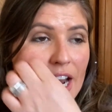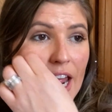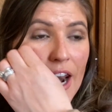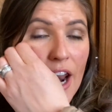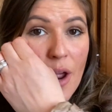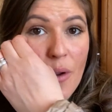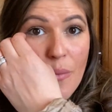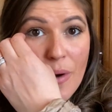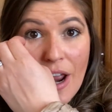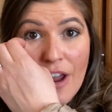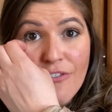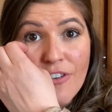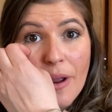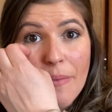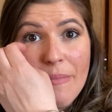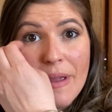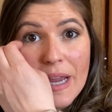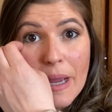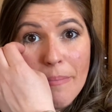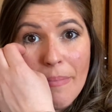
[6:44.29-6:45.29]
And I, whenever I
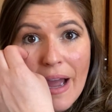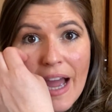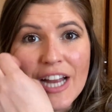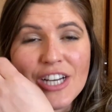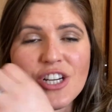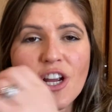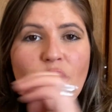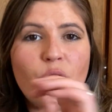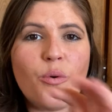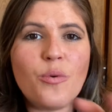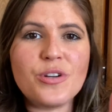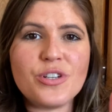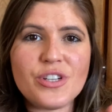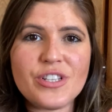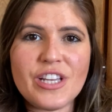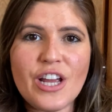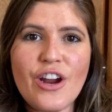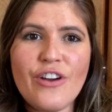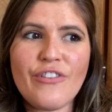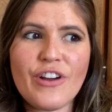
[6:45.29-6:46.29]
make a batch, I always
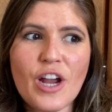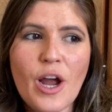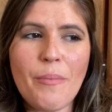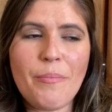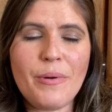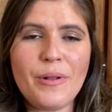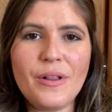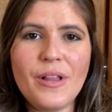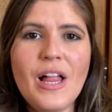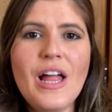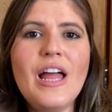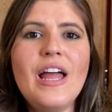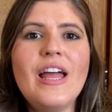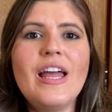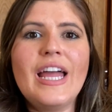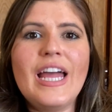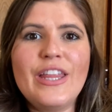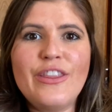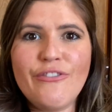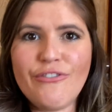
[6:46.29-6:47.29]
reserve a couple
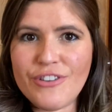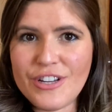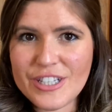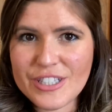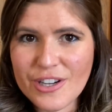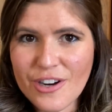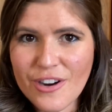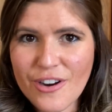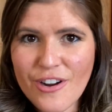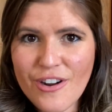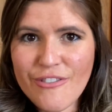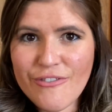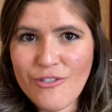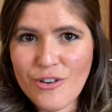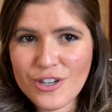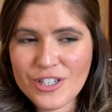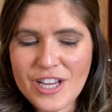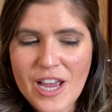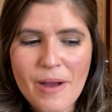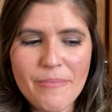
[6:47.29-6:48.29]
in the freezer
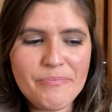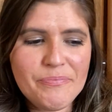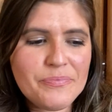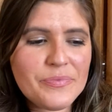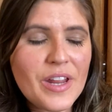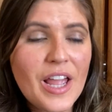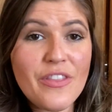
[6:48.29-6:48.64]
for Sam.